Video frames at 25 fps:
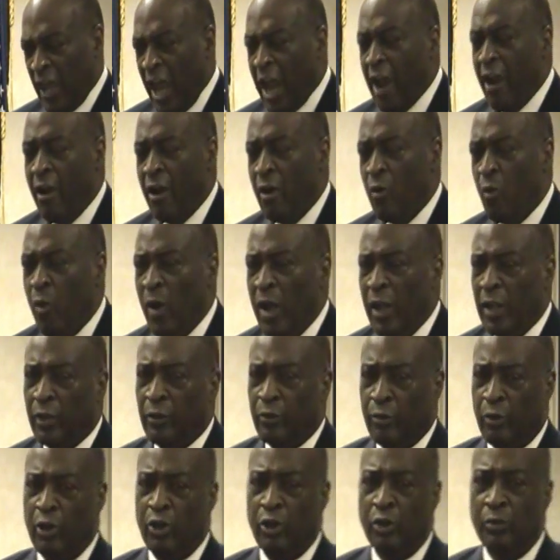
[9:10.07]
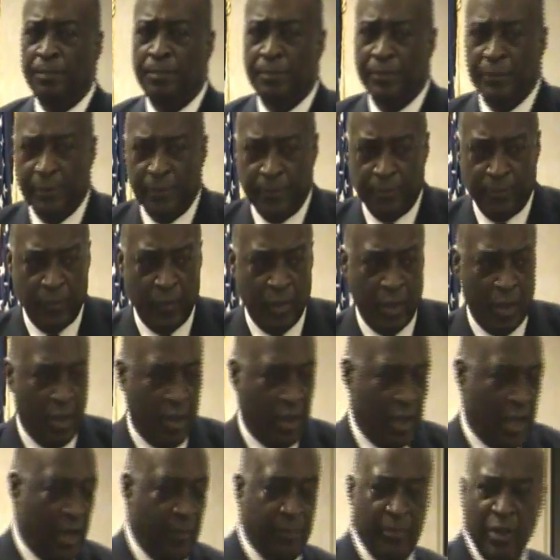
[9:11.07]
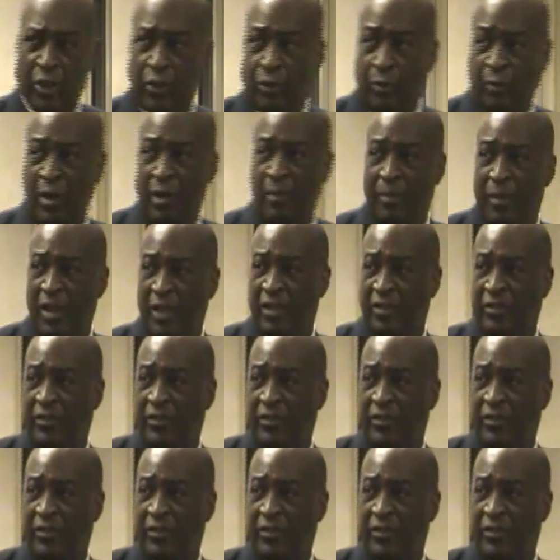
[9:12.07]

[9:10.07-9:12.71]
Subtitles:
The Aaron Wheeler group, and I'll be 3